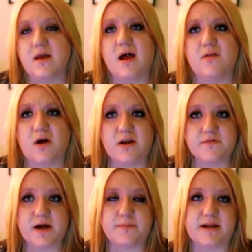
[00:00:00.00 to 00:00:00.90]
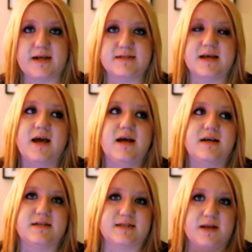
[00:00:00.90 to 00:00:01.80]
lot of companies
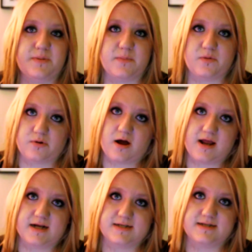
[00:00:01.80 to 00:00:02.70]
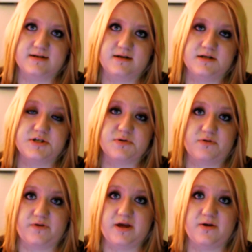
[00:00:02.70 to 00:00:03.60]
send people products to
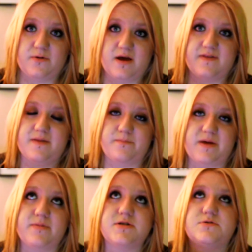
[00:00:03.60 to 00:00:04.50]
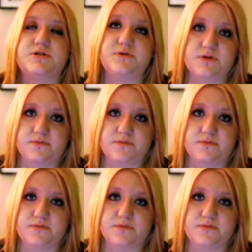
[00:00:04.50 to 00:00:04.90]
review, and then people don't do the